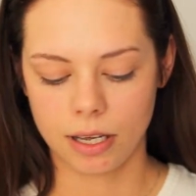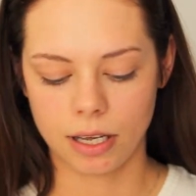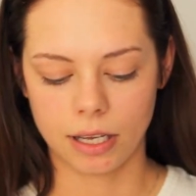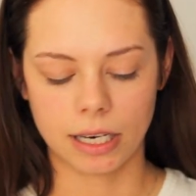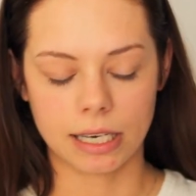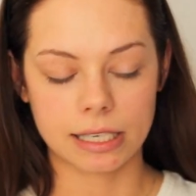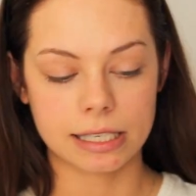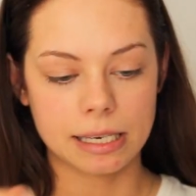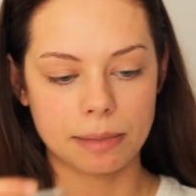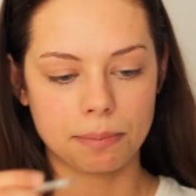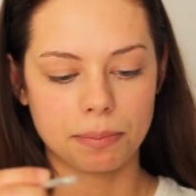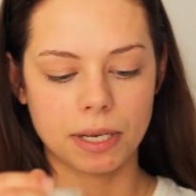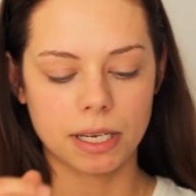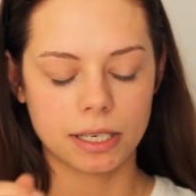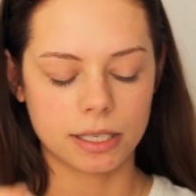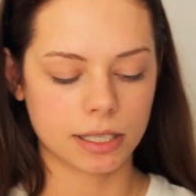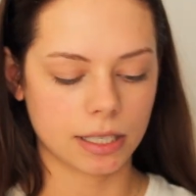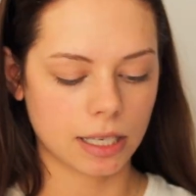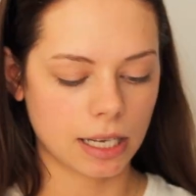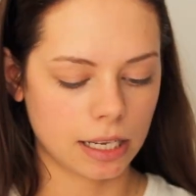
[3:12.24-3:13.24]
and I dip
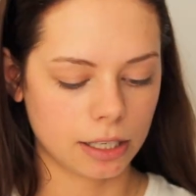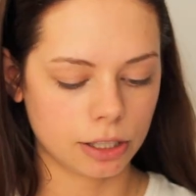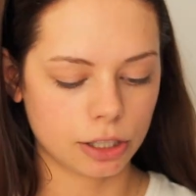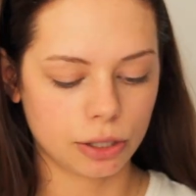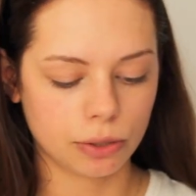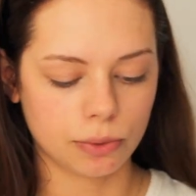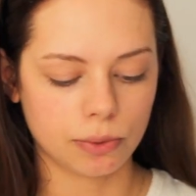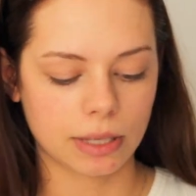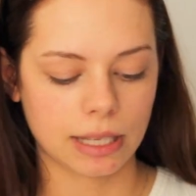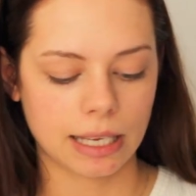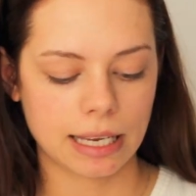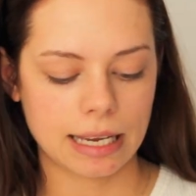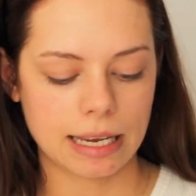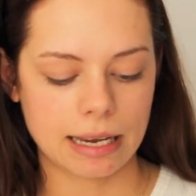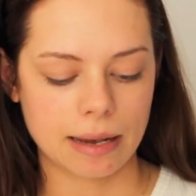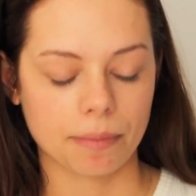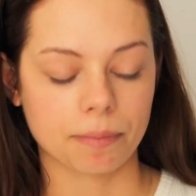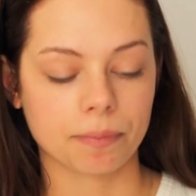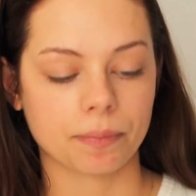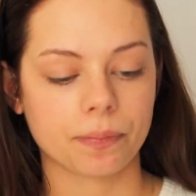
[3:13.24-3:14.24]
it into the